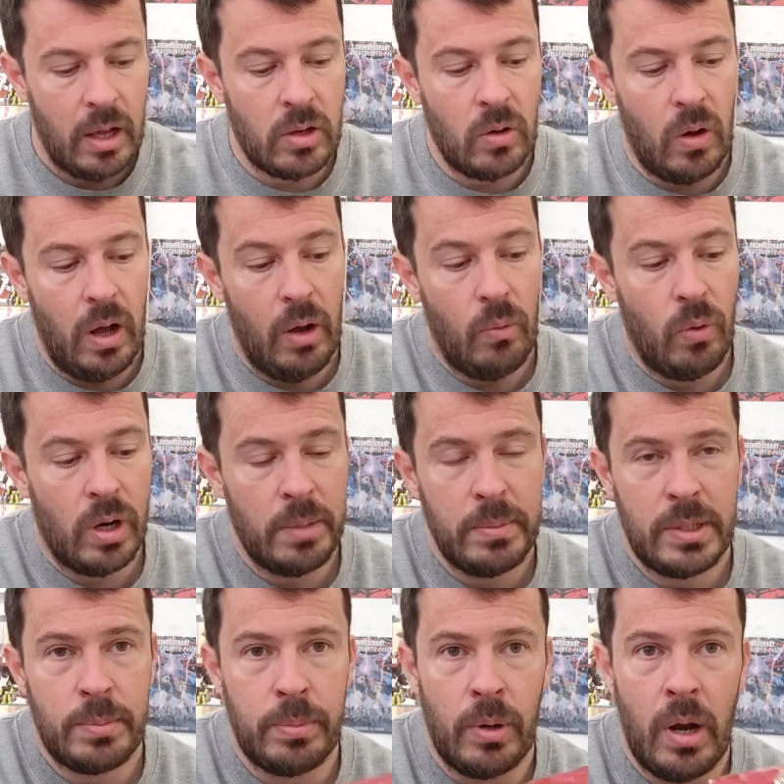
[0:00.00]
I got
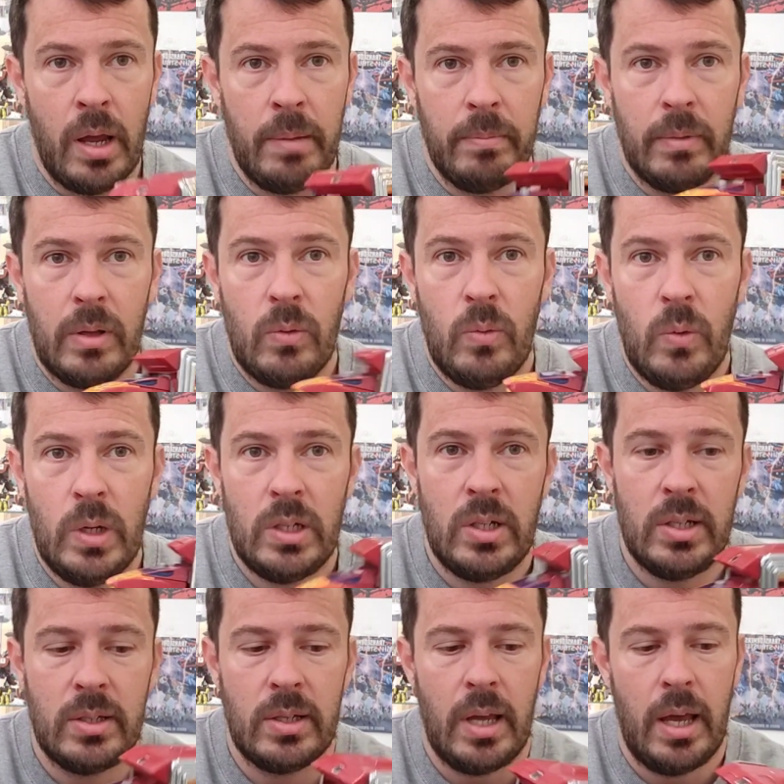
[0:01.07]
Optimus Prime,
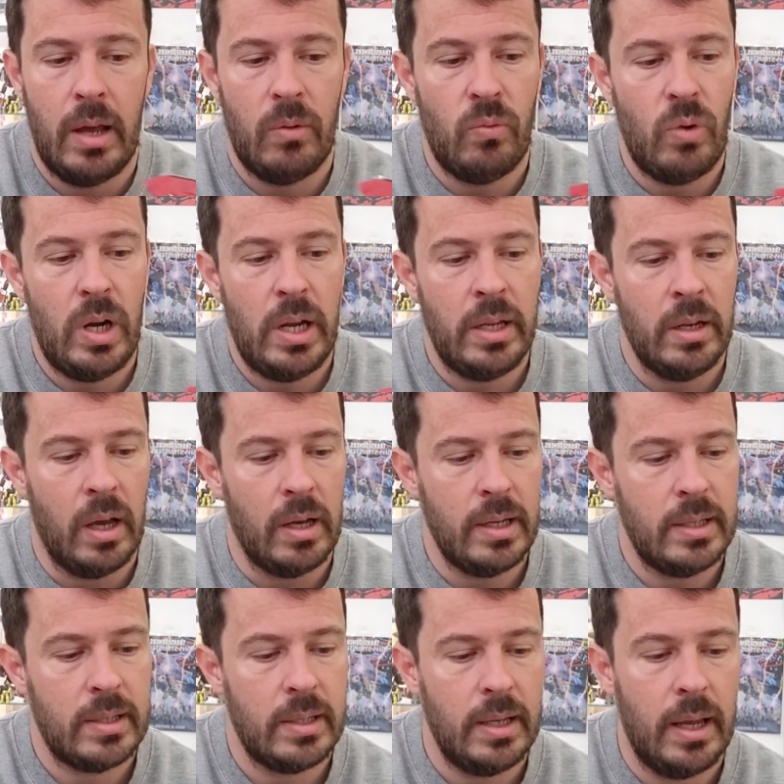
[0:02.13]
which is really
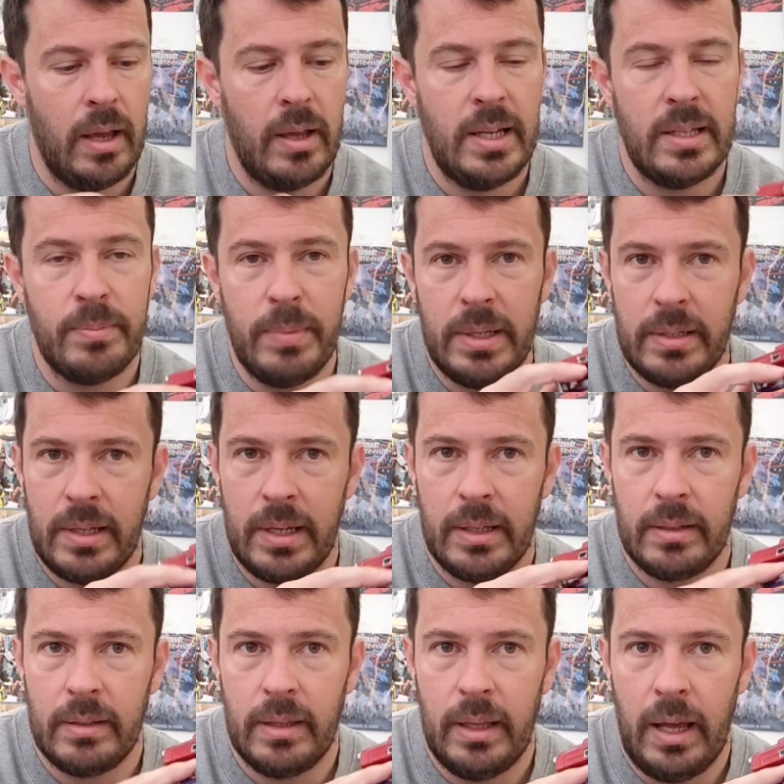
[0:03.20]
nice. He's
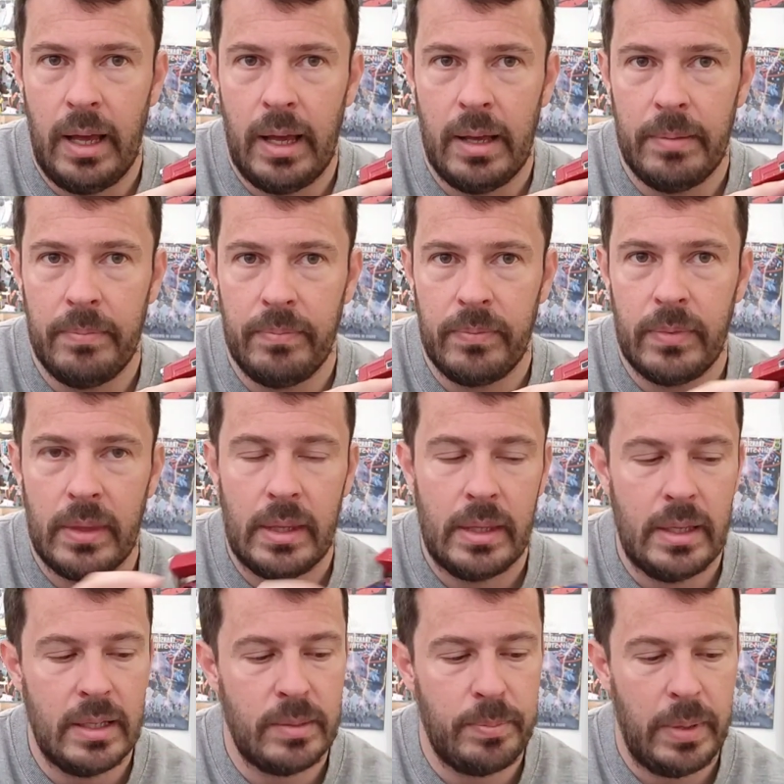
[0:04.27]
missing
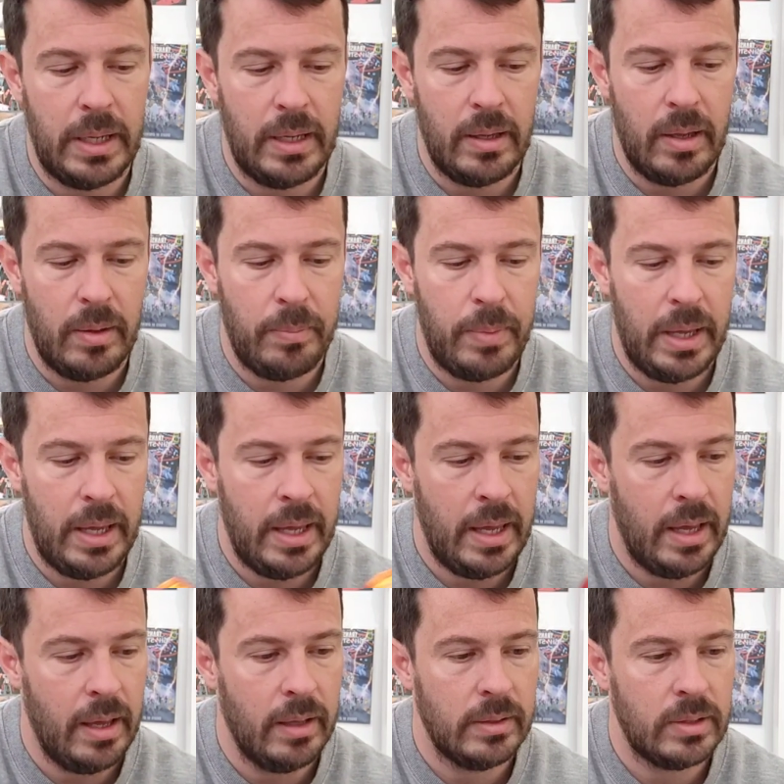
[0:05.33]
this bit
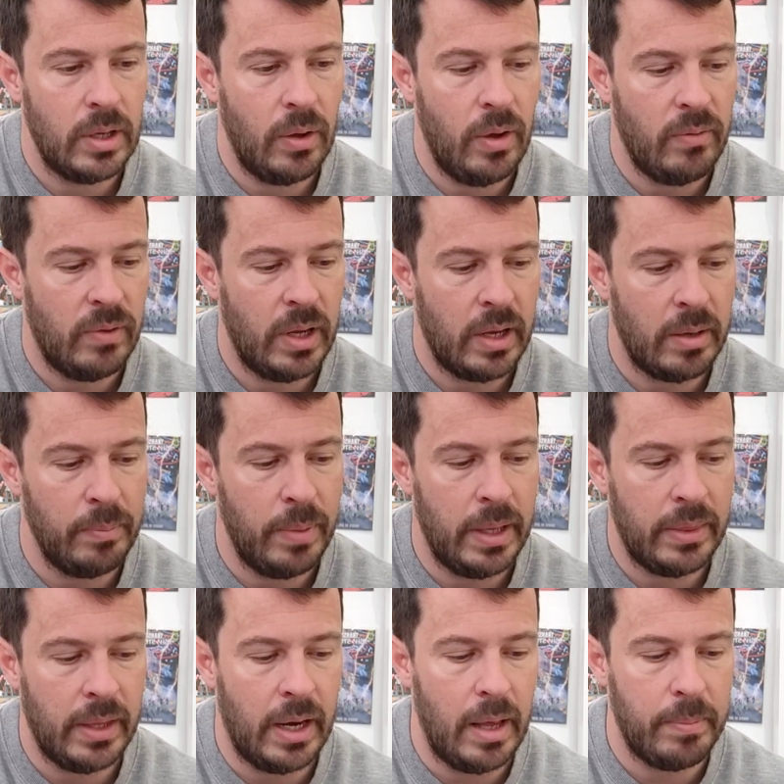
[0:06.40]
here, so hopefully I can
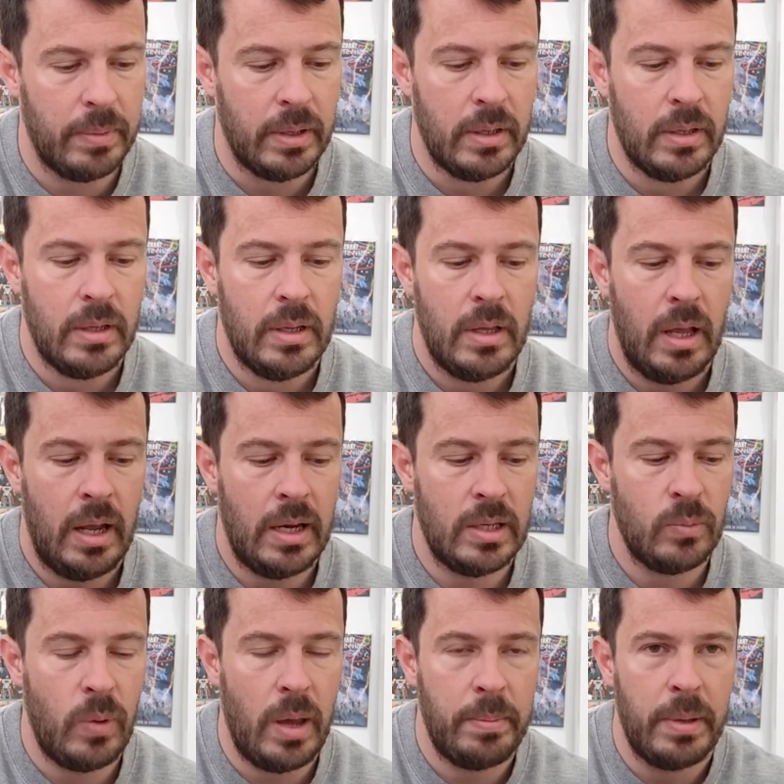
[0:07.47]
pick that up in
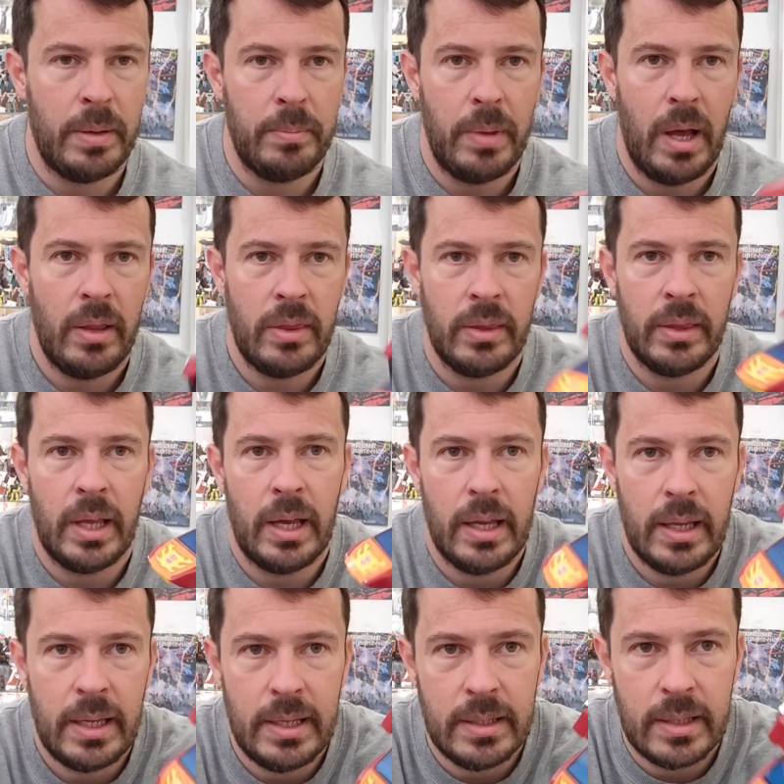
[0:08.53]
his weapon. But other than
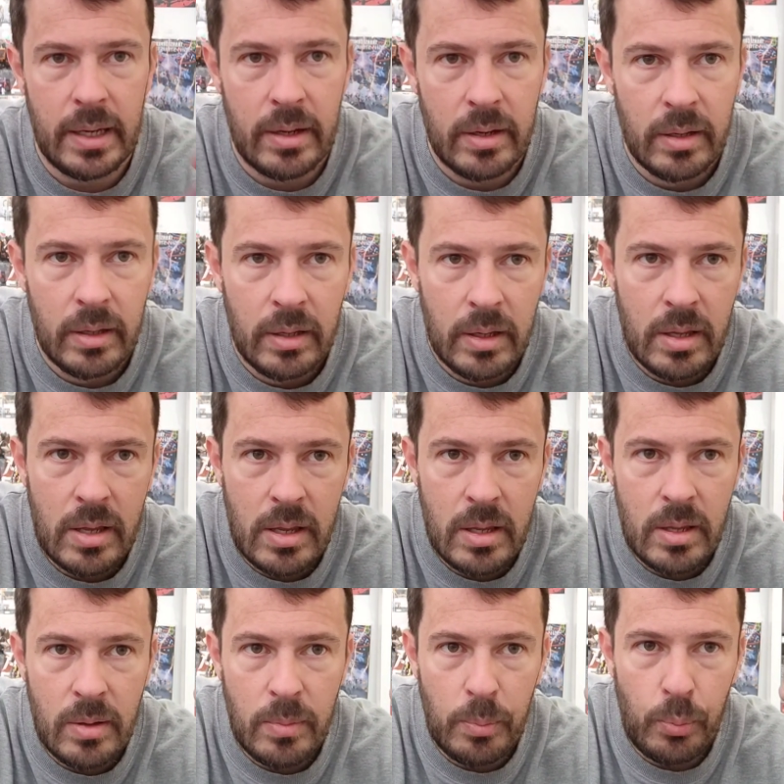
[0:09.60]
that, he's in
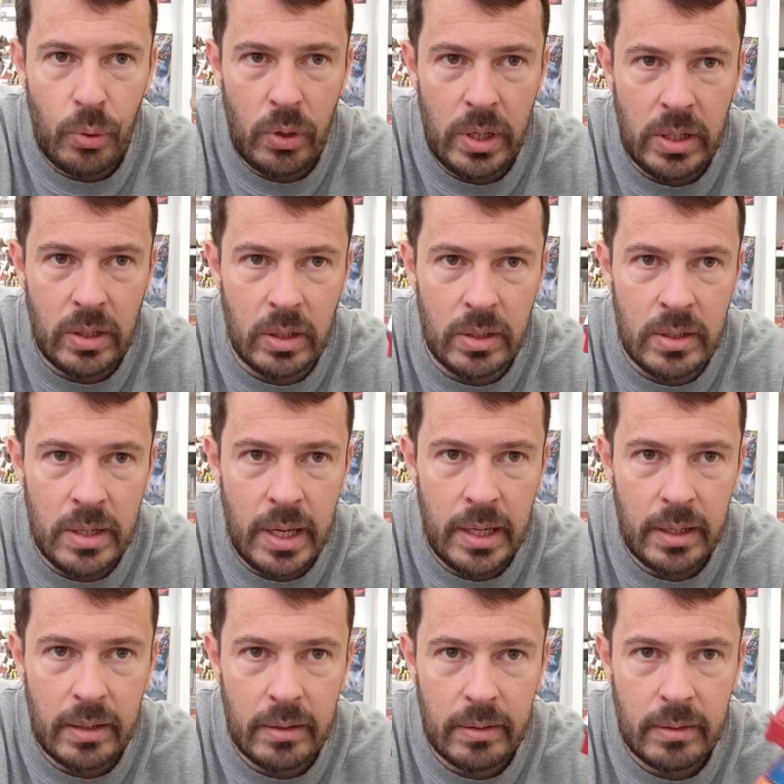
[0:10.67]
pretty good
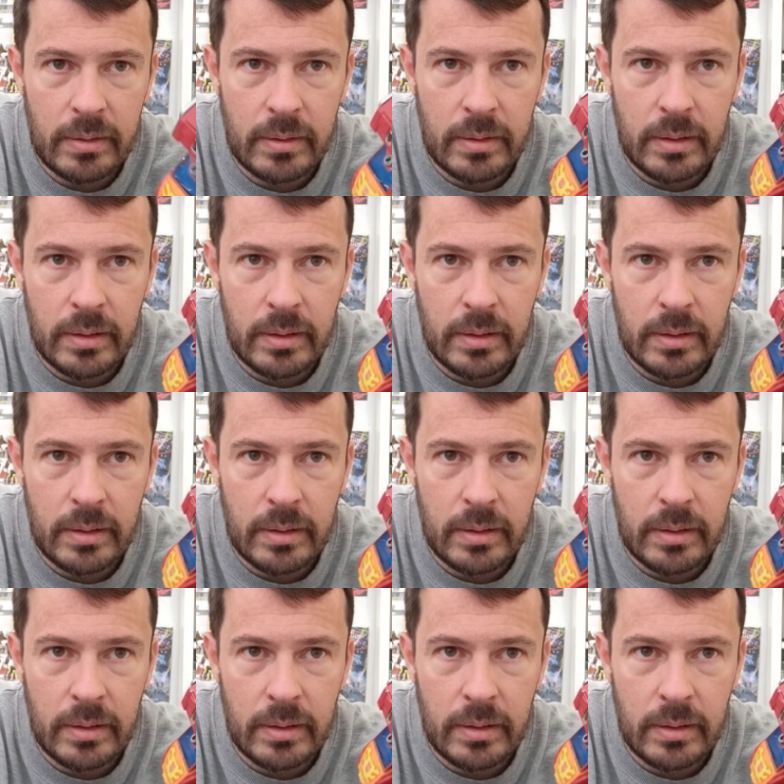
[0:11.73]
nick.